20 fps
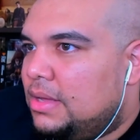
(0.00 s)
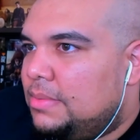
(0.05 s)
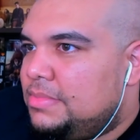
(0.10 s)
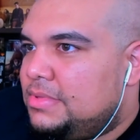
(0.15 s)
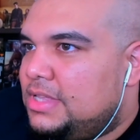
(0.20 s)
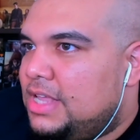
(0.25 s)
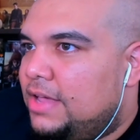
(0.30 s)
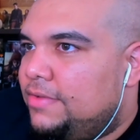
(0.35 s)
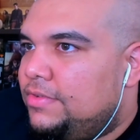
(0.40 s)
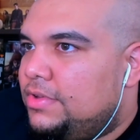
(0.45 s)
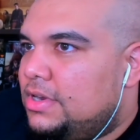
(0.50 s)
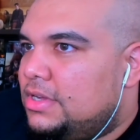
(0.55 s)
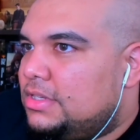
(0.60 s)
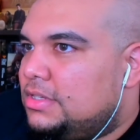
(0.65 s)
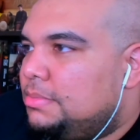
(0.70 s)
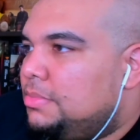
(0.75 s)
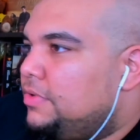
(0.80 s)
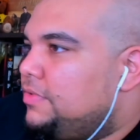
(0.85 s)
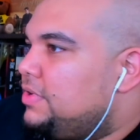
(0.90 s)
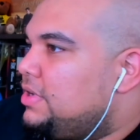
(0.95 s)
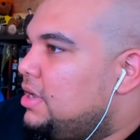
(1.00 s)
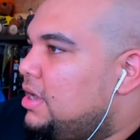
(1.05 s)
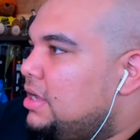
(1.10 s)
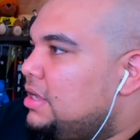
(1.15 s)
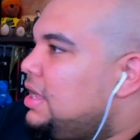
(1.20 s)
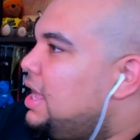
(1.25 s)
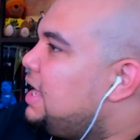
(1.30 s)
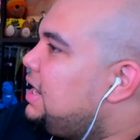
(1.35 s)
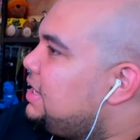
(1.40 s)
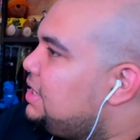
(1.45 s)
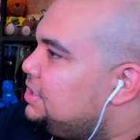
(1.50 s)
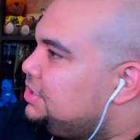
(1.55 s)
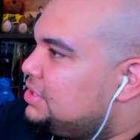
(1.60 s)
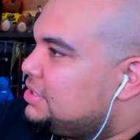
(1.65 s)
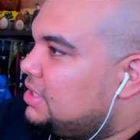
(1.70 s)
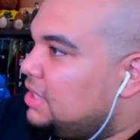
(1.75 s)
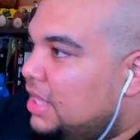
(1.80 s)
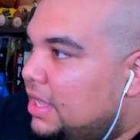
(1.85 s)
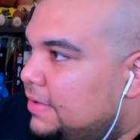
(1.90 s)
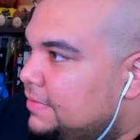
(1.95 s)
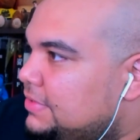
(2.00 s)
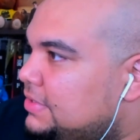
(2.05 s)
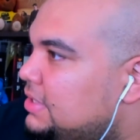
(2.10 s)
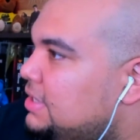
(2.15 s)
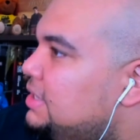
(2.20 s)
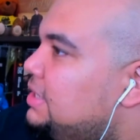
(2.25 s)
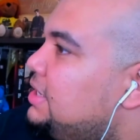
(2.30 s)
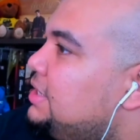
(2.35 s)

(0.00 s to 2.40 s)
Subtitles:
Devin is the book. Ellie just loves.